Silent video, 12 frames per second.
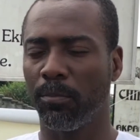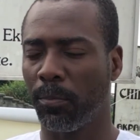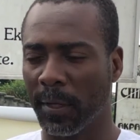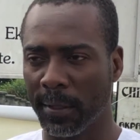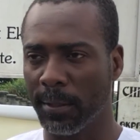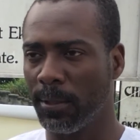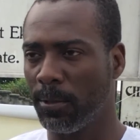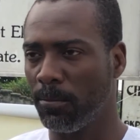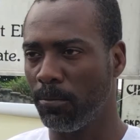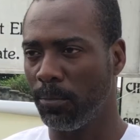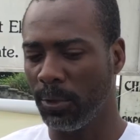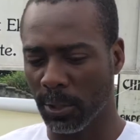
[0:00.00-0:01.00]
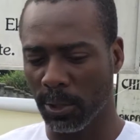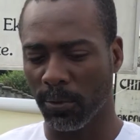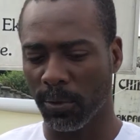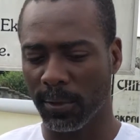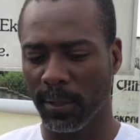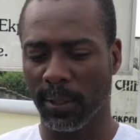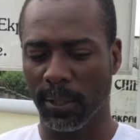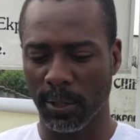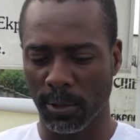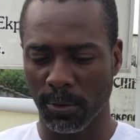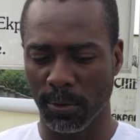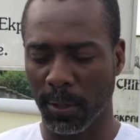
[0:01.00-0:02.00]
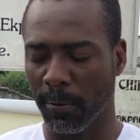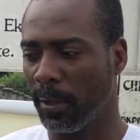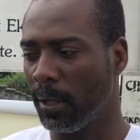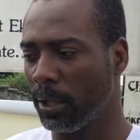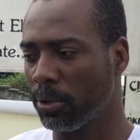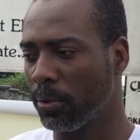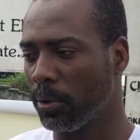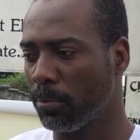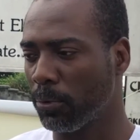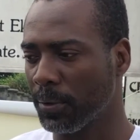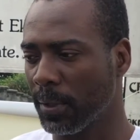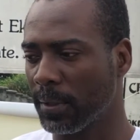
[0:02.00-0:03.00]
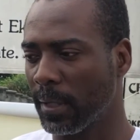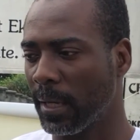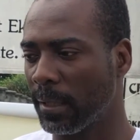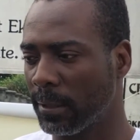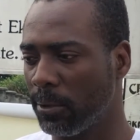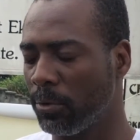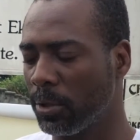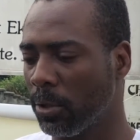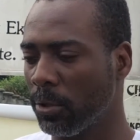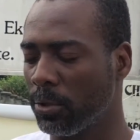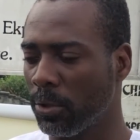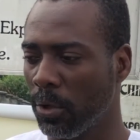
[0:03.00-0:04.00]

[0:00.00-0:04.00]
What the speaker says: played dangerously into our electoral process, and as a result,